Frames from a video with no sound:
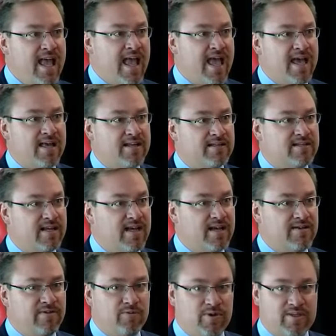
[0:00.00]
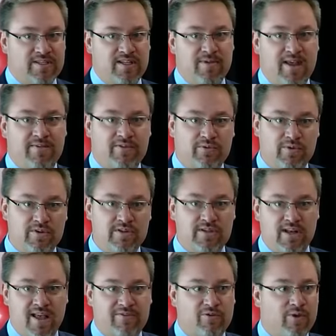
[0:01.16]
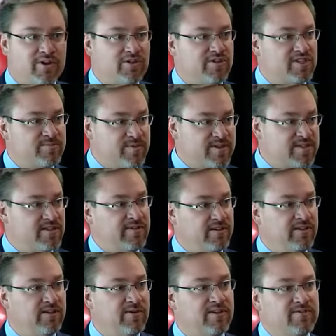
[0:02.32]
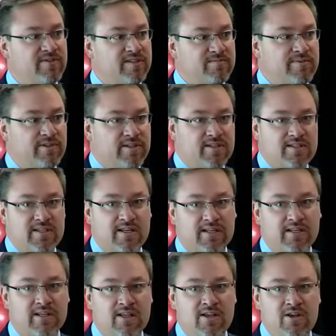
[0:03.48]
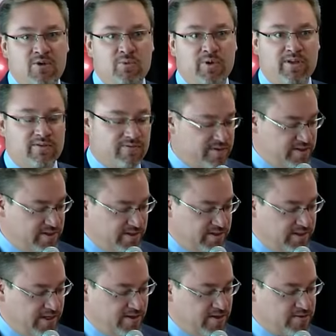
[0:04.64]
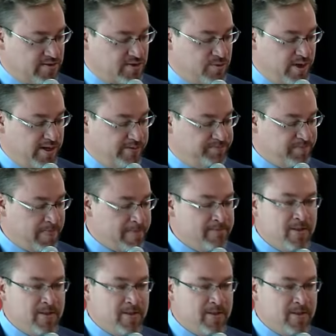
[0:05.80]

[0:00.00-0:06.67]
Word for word: and uh, if you want to see me afterwards and have questions specifically around the feasibility study, we can facilitate those as well.